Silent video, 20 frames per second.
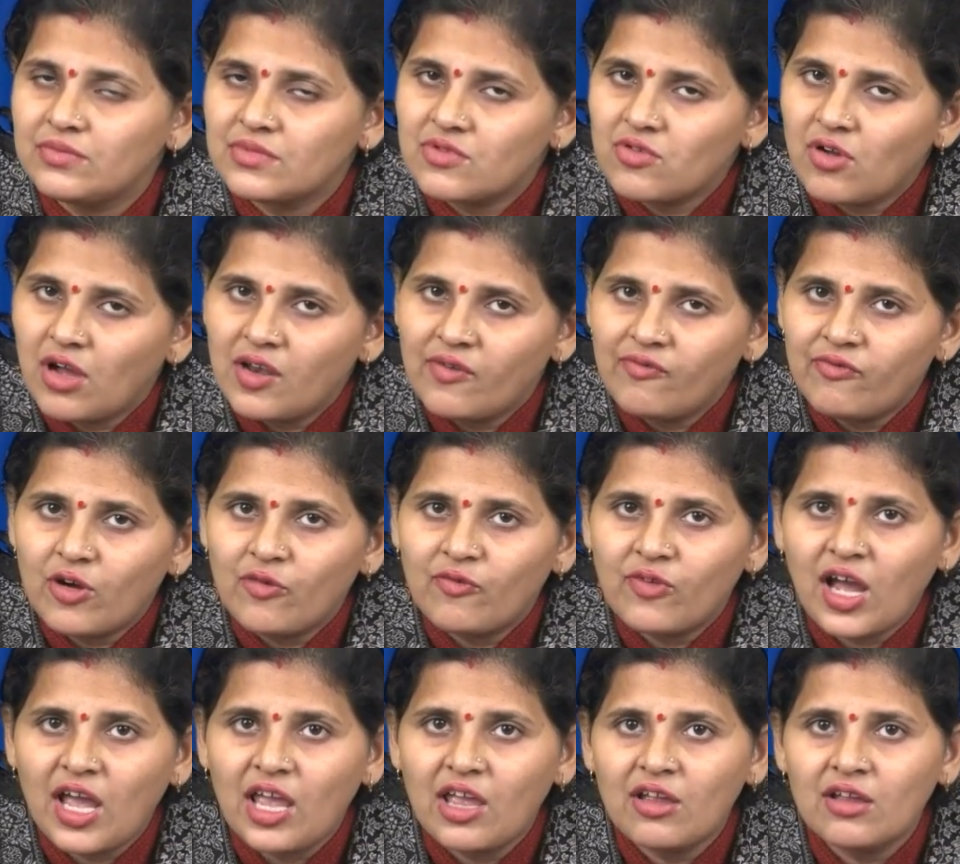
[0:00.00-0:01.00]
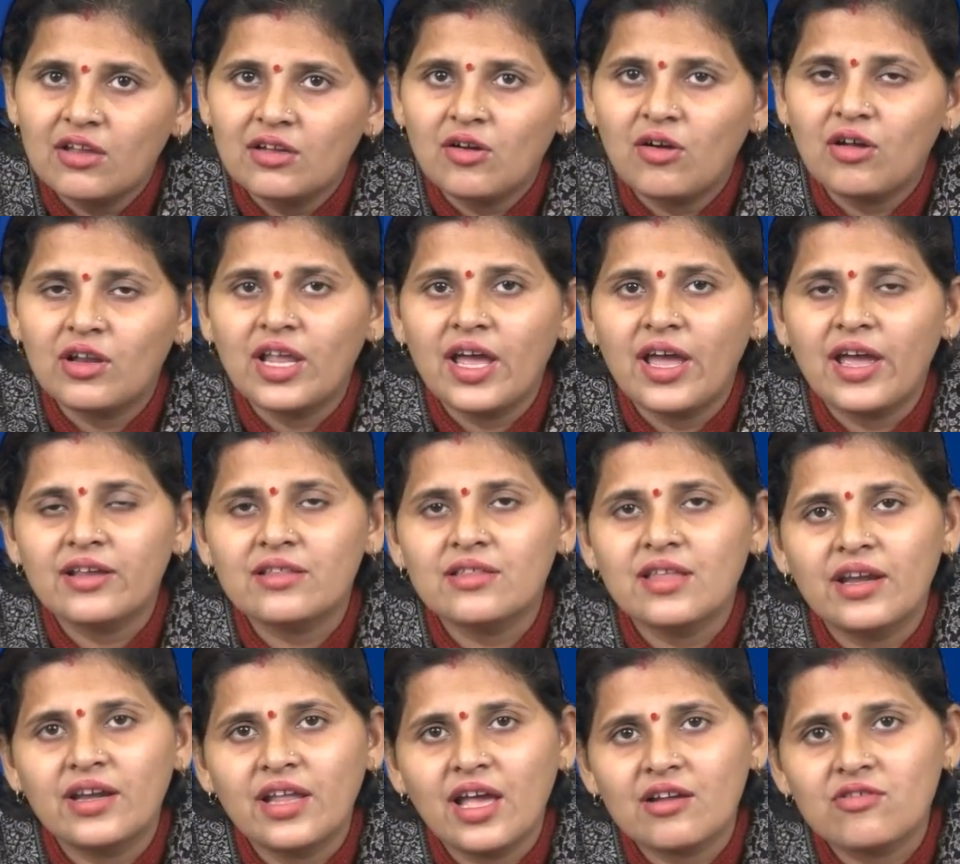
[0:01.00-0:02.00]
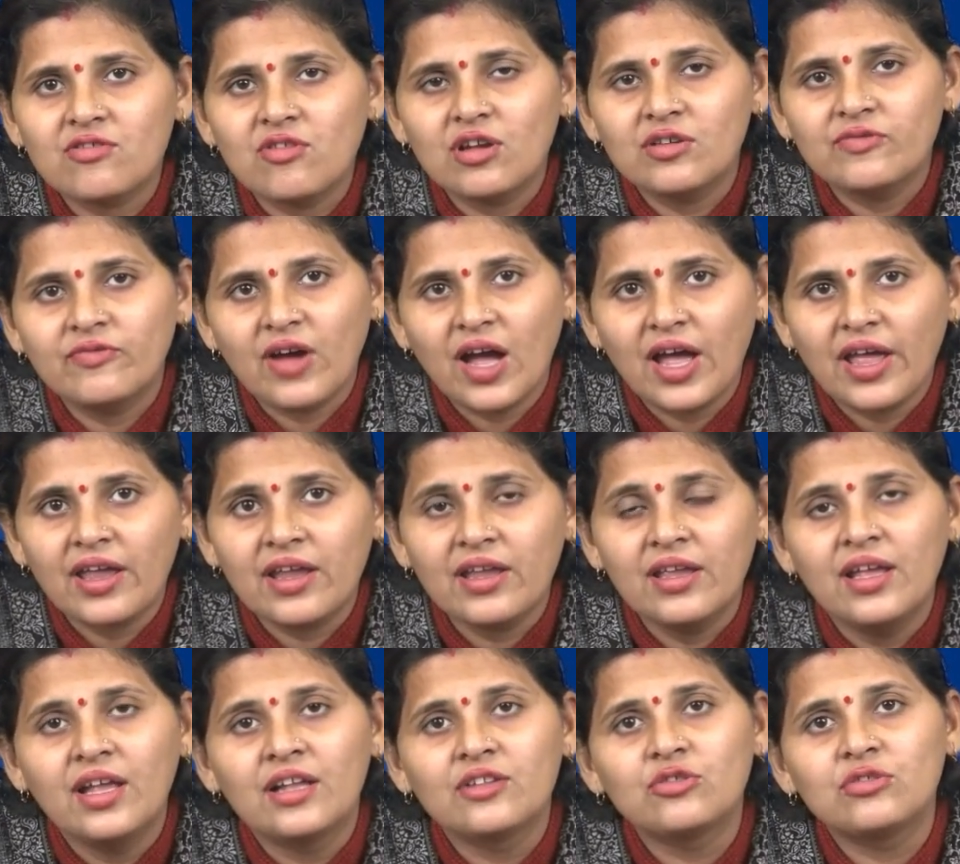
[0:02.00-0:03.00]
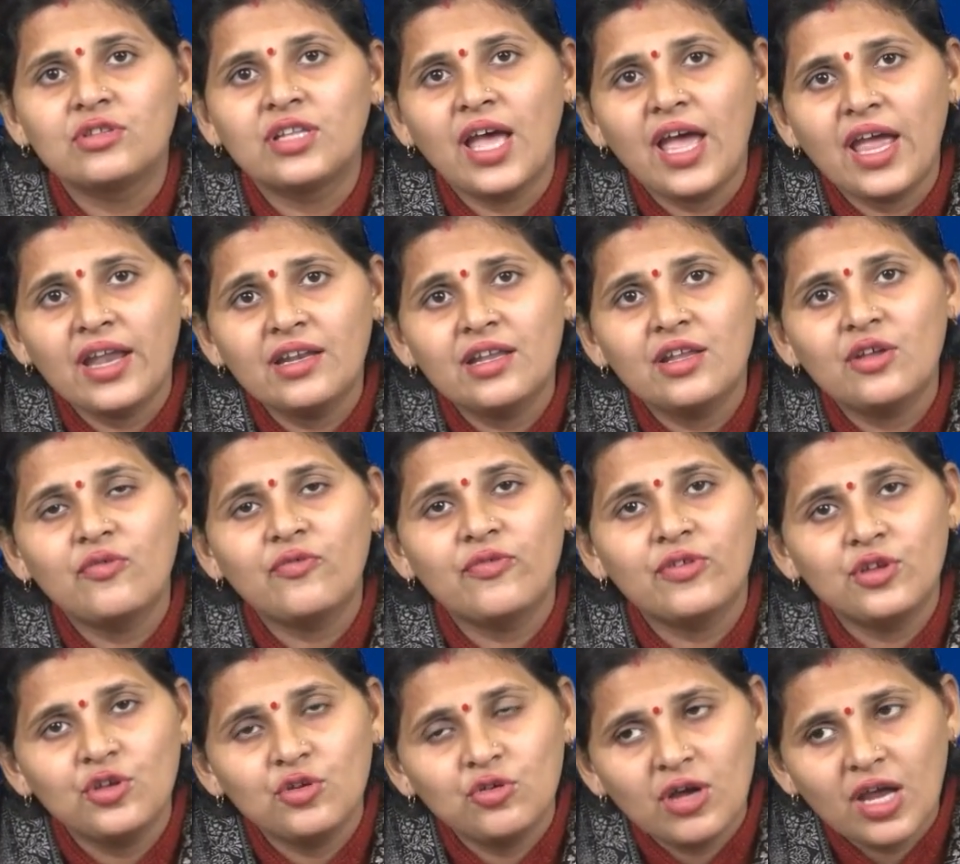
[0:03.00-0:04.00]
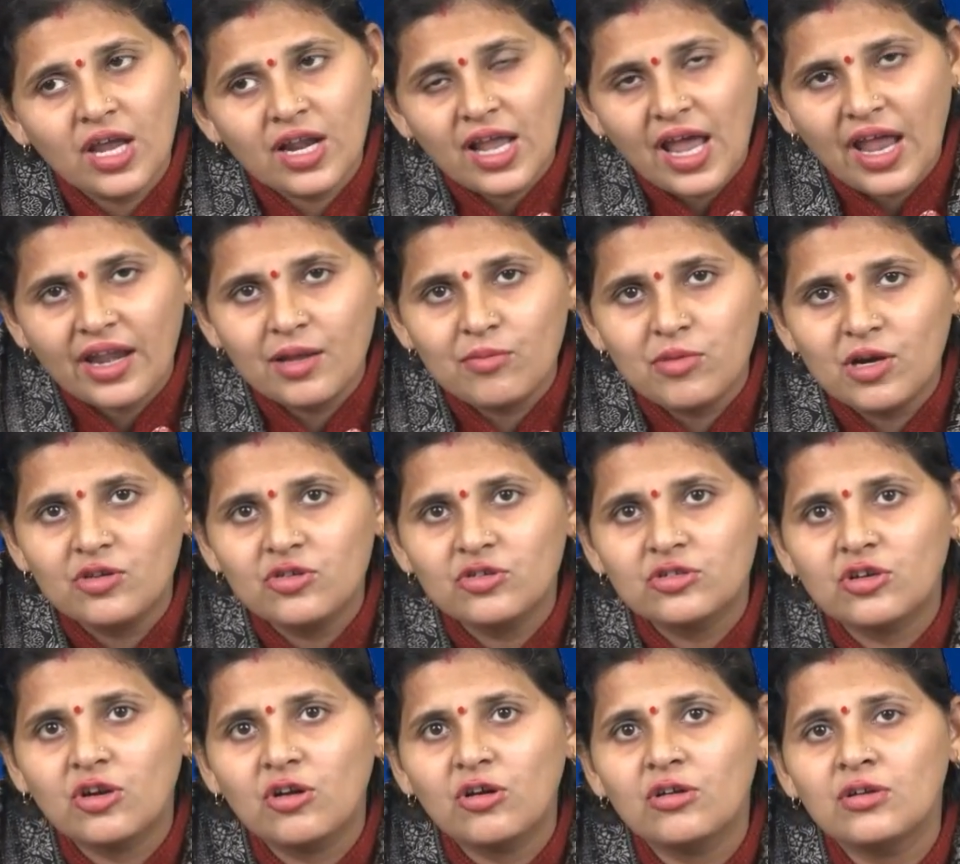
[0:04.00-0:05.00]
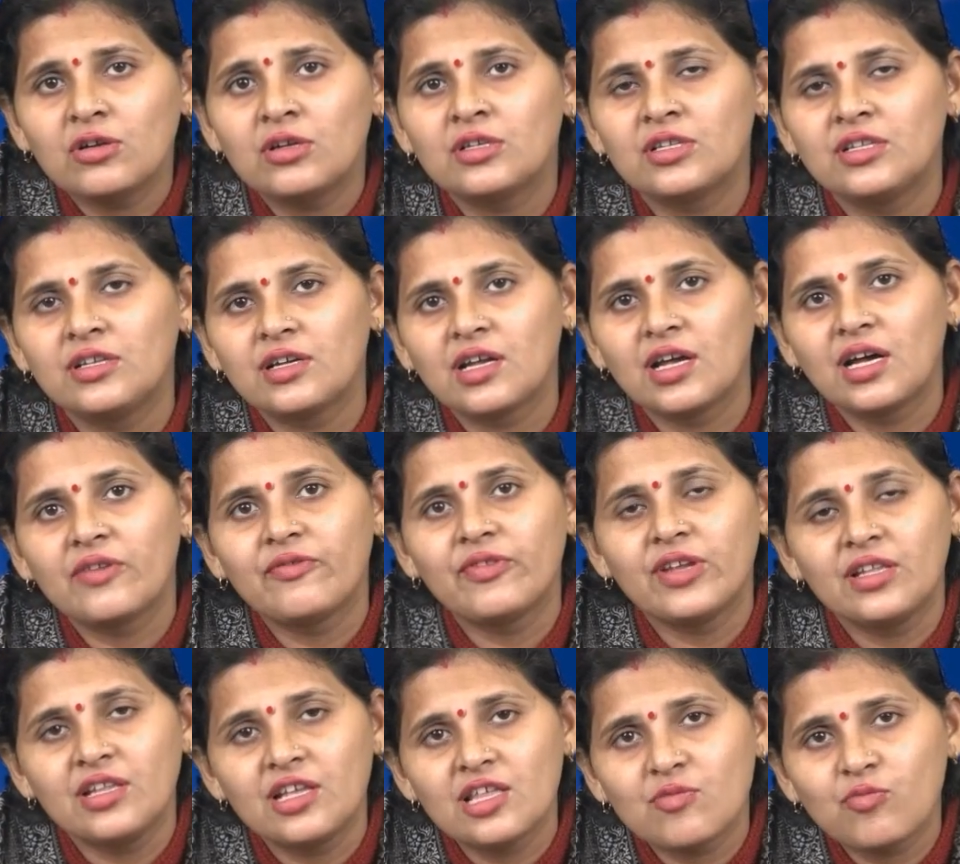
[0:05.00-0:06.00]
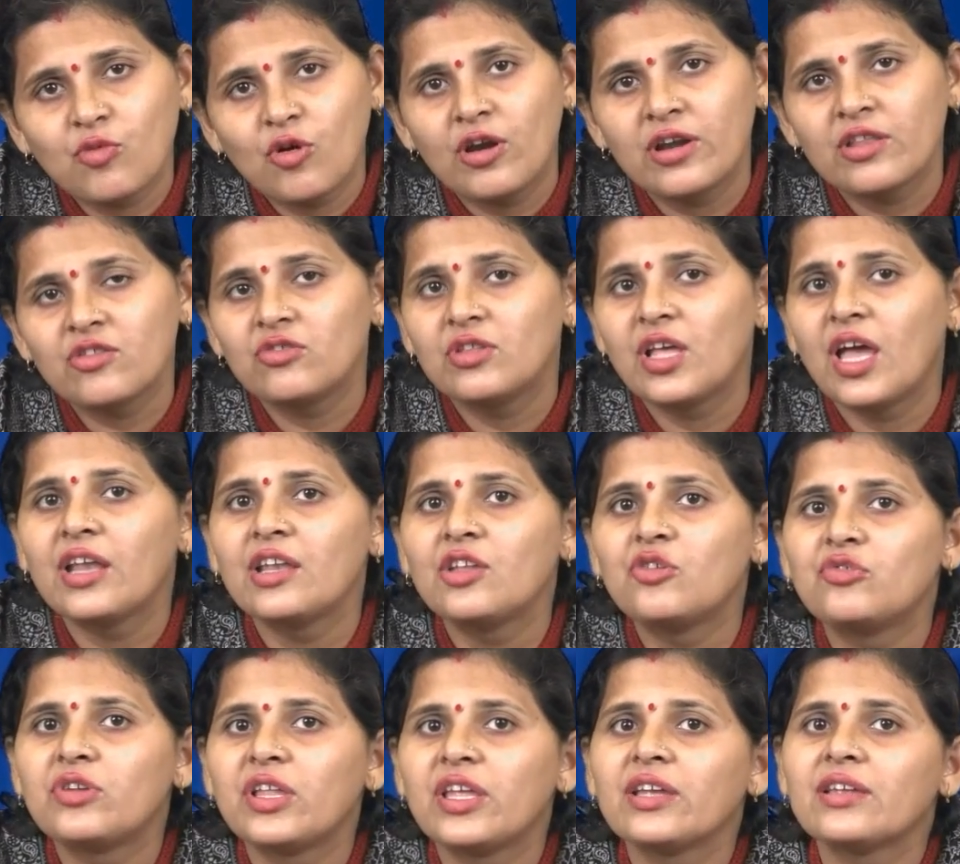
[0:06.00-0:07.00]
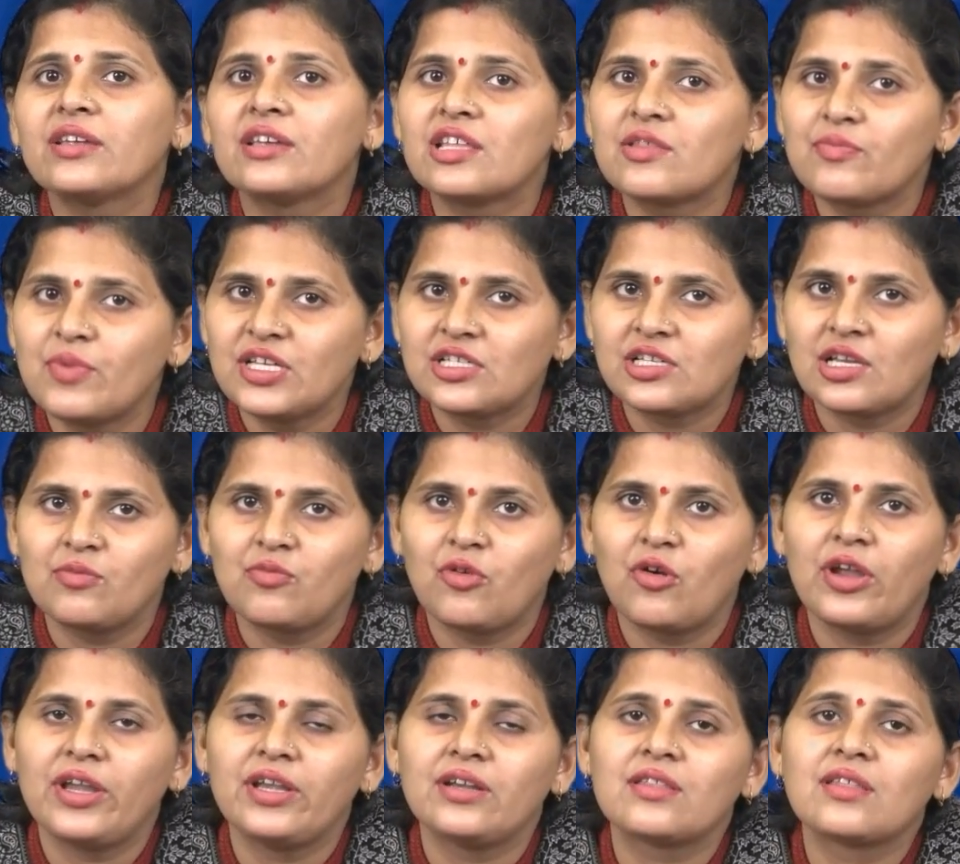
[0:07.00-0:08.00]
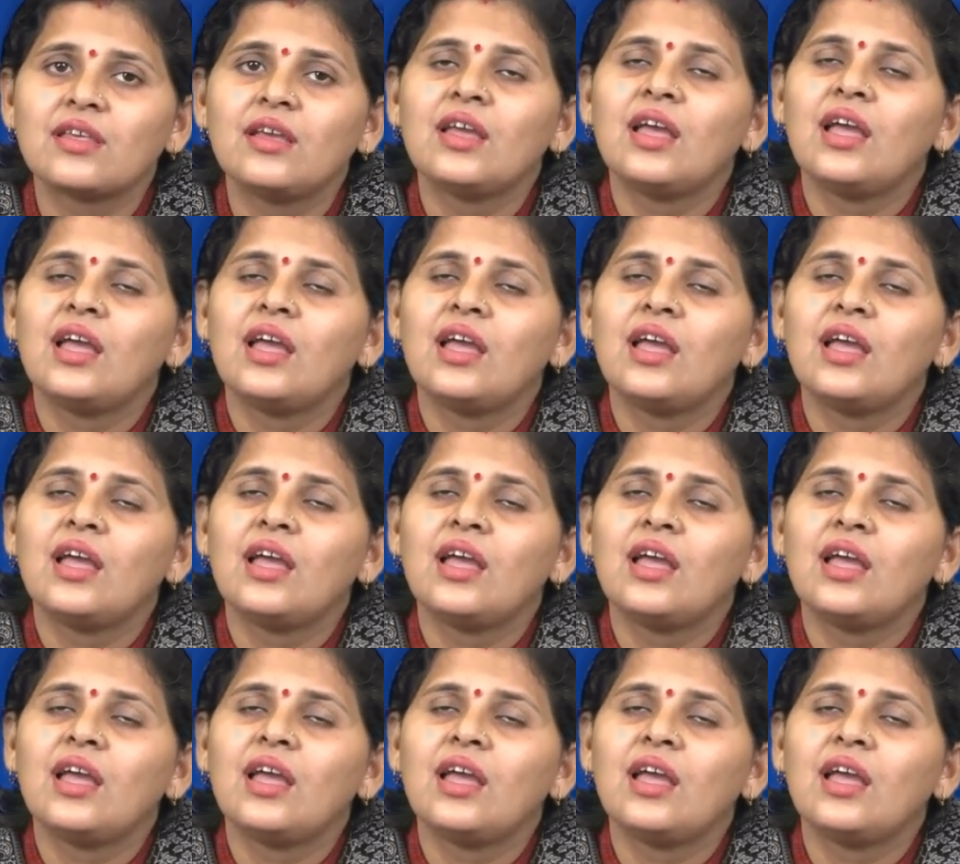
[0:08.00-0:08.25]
solve for y on x and x on y. So, then if you are unable to draw the curve in this point, so then you take special points.